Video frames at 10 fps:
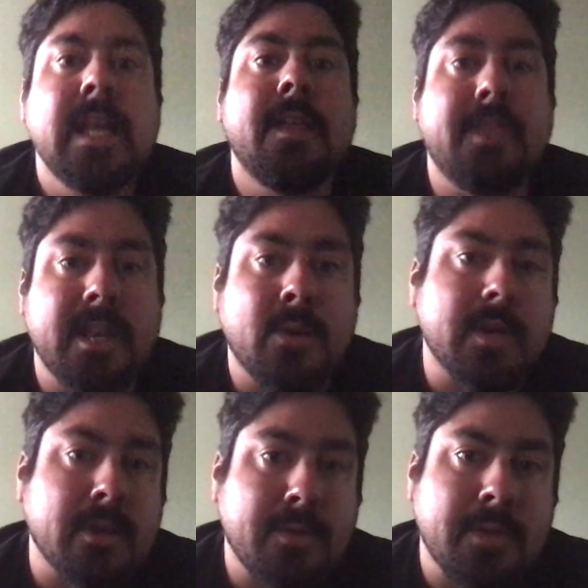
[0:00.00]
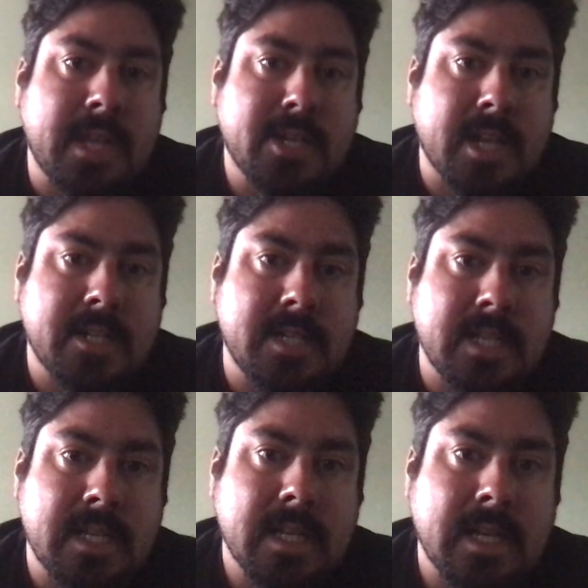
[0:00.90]
then you want to go through that check
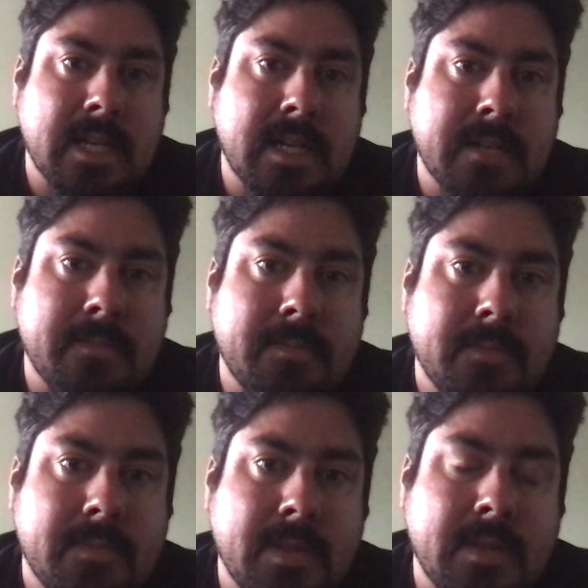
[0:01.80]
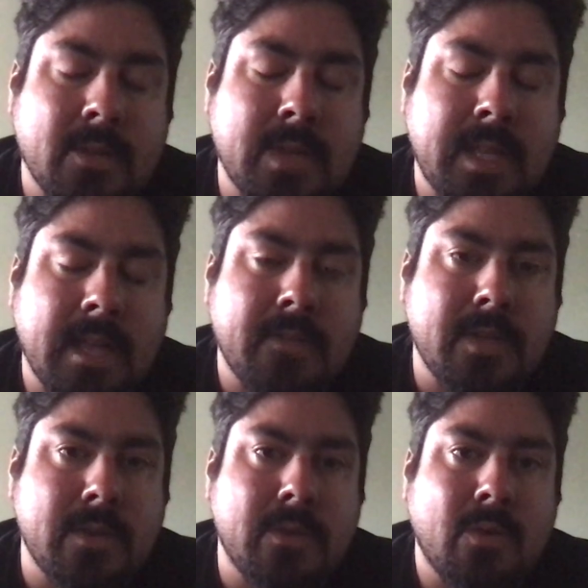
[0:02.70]
sheet that we gave
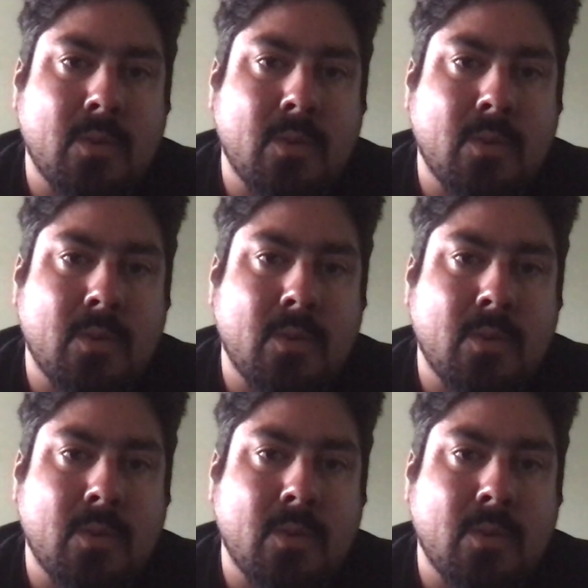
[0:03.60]
you